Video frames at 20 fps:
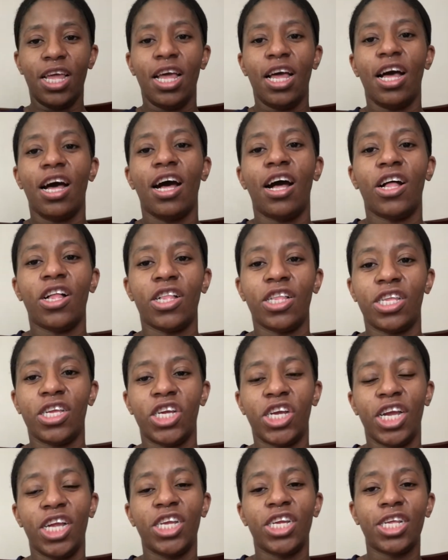I'll
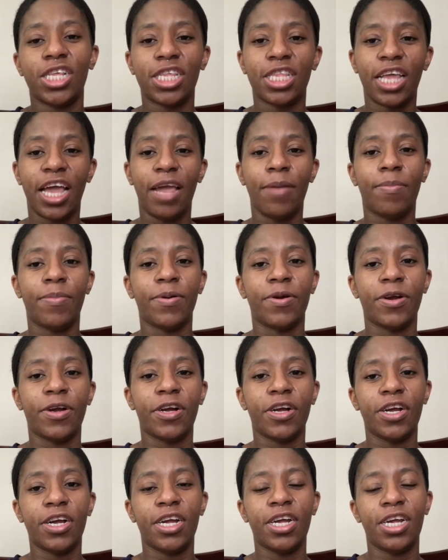change his
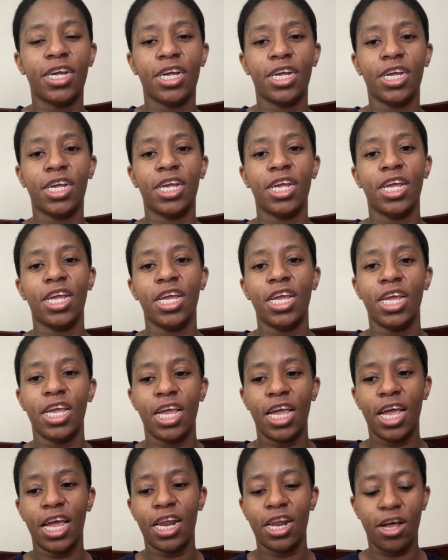diaper
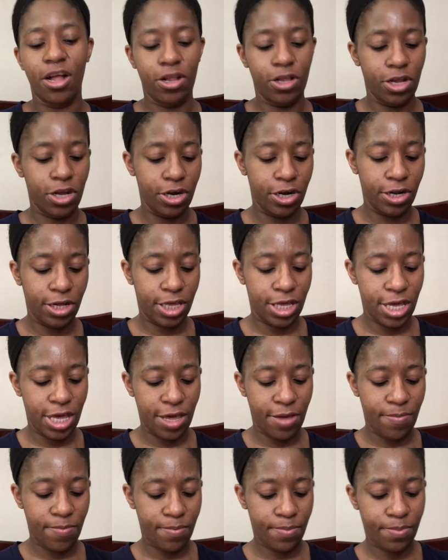and I'll nurse
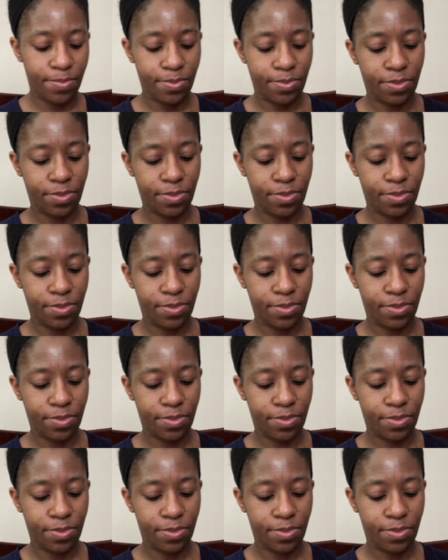him,